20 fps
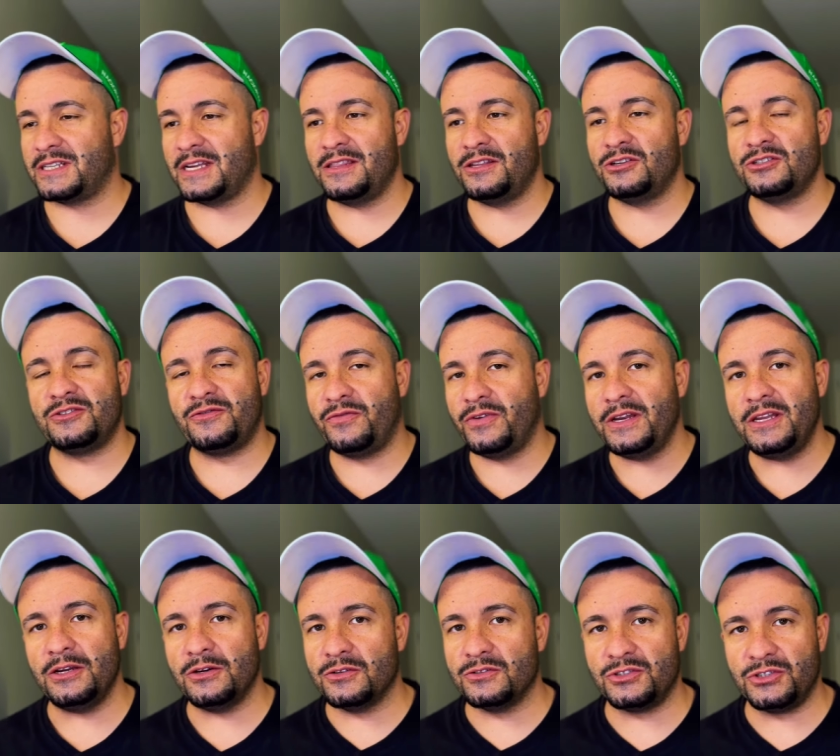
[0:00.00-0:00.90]
And there's
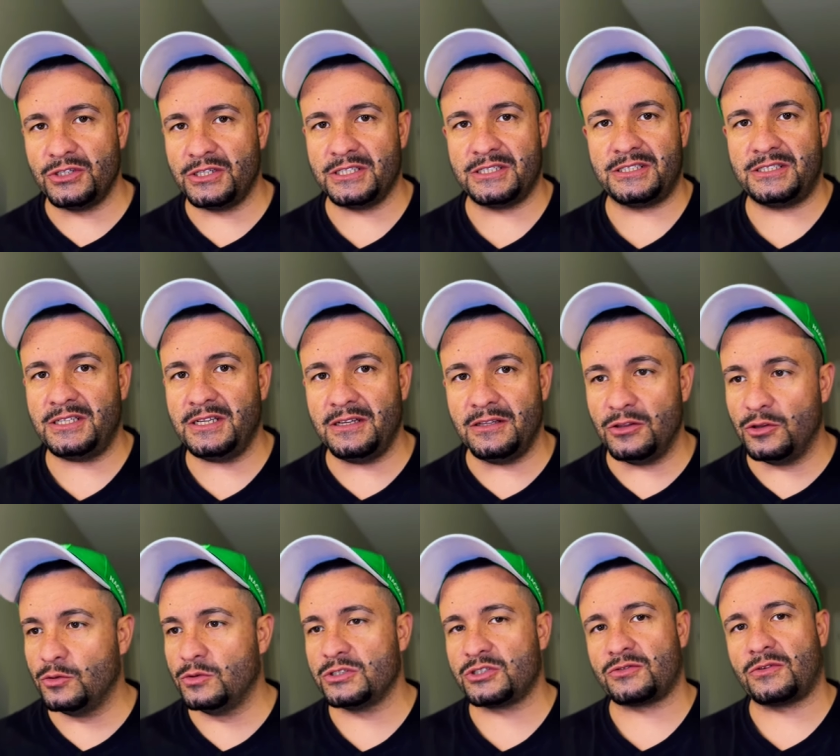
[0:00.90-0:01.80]
videos you can see.
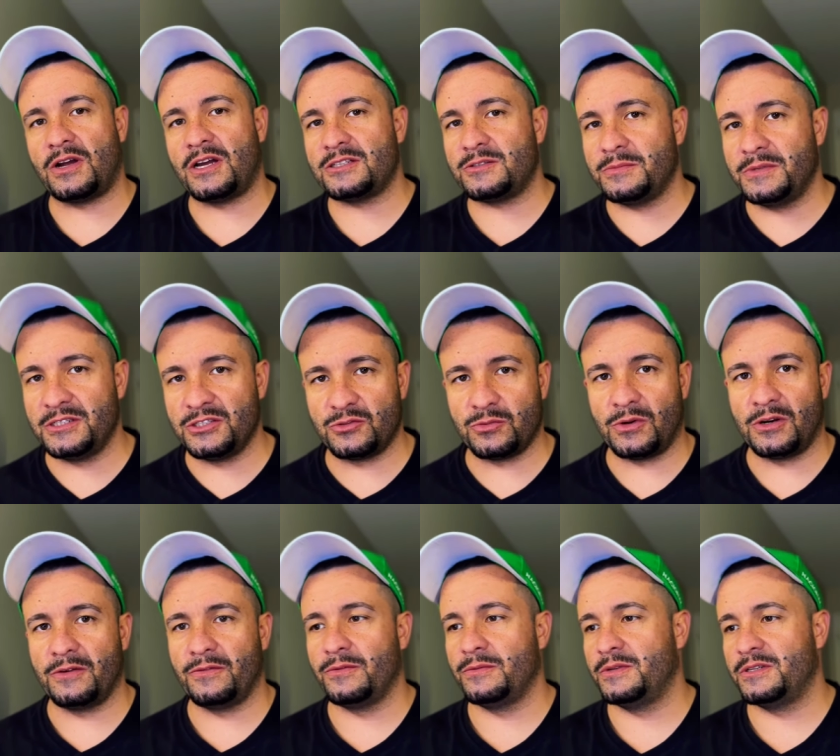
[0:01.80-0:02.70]
Louis Rossmann is one
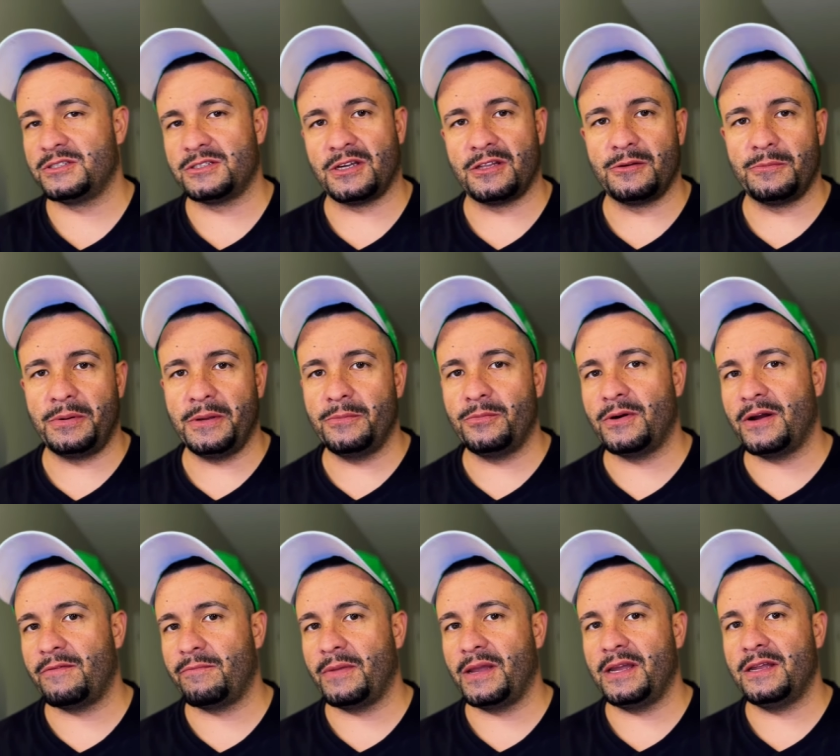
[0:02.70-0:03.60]
of them. There's other people
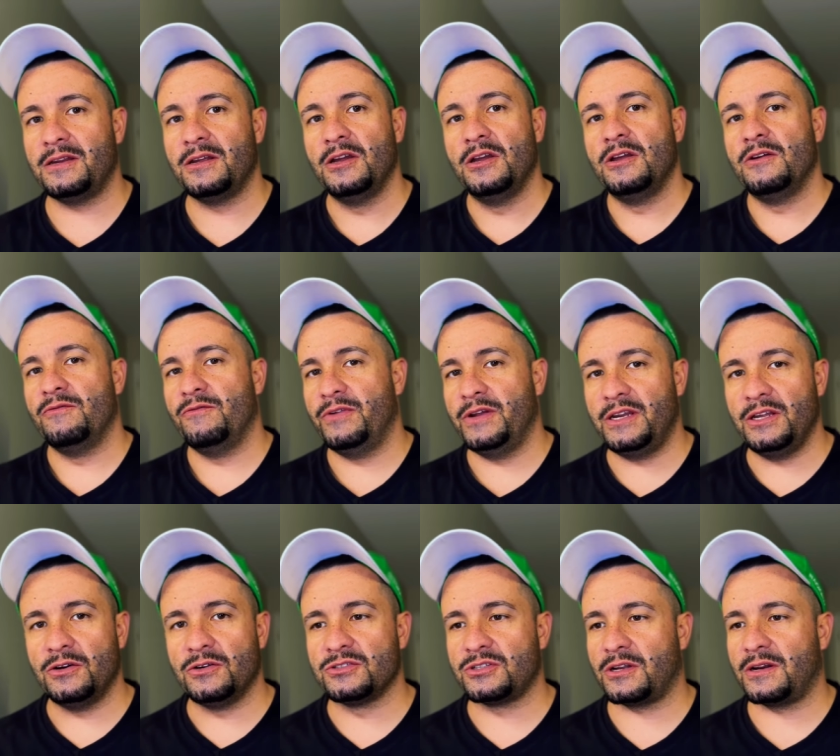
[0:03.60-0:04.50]
have made
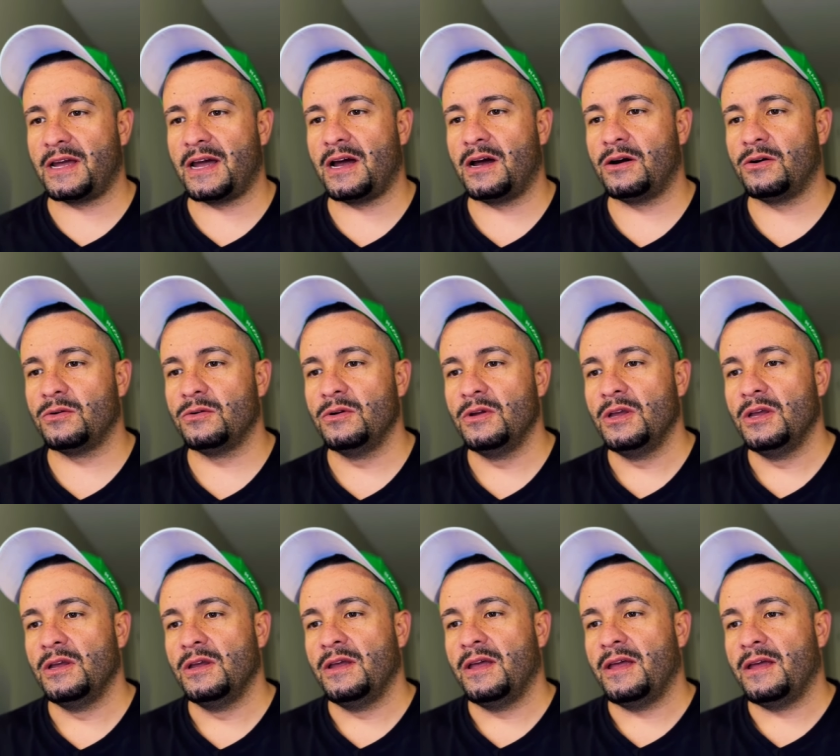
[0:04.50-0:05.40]
videos on how
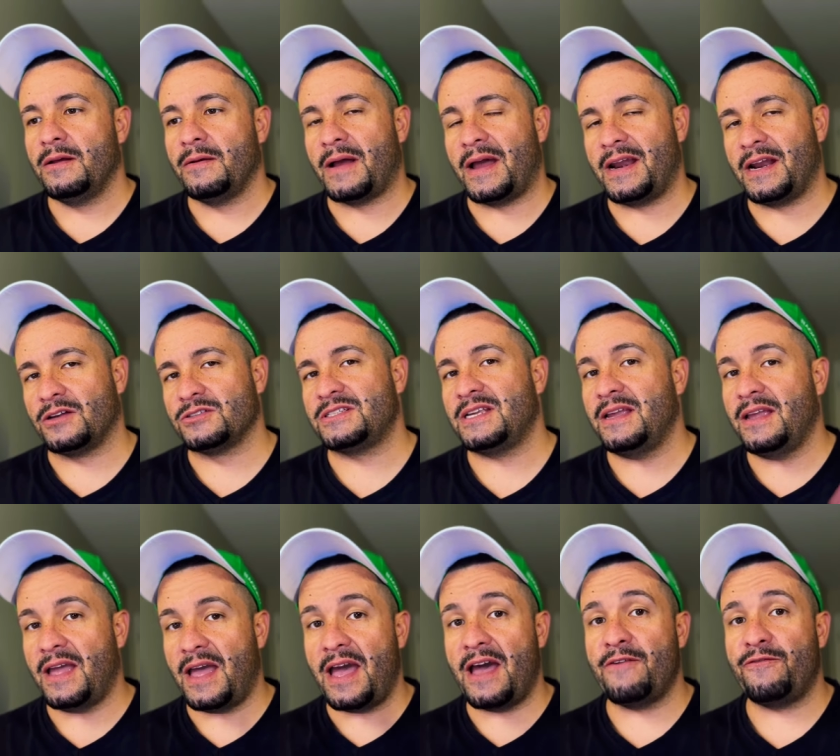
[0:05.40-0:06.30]
and I'll
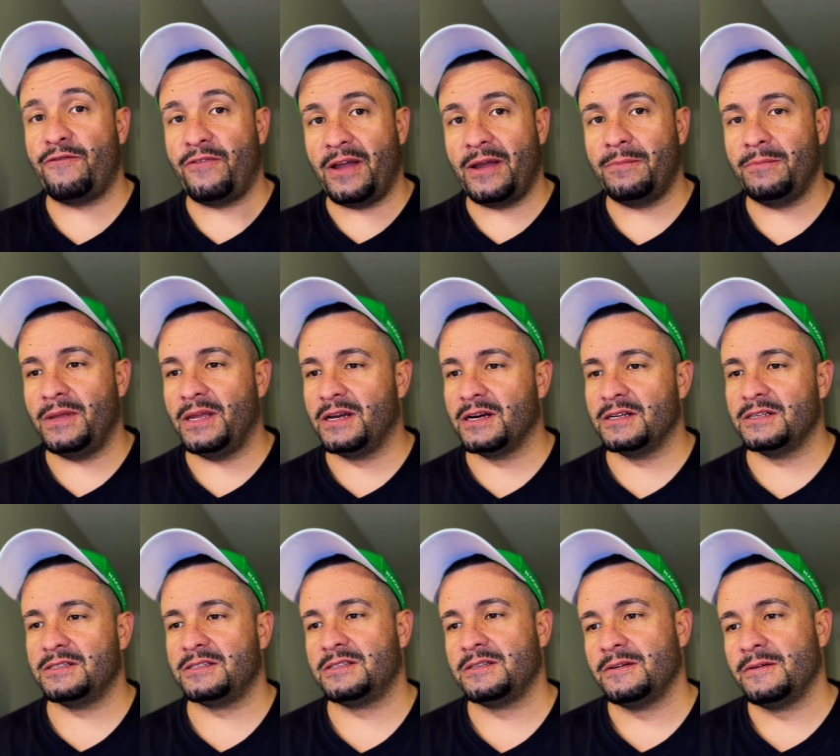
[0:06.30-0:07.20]
say FM
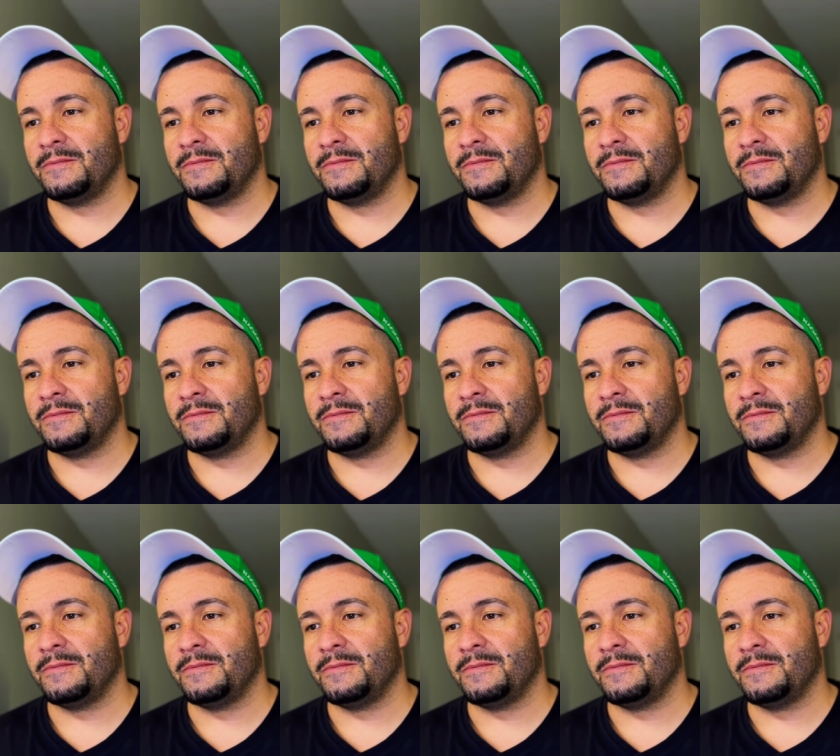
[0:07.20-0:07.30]
because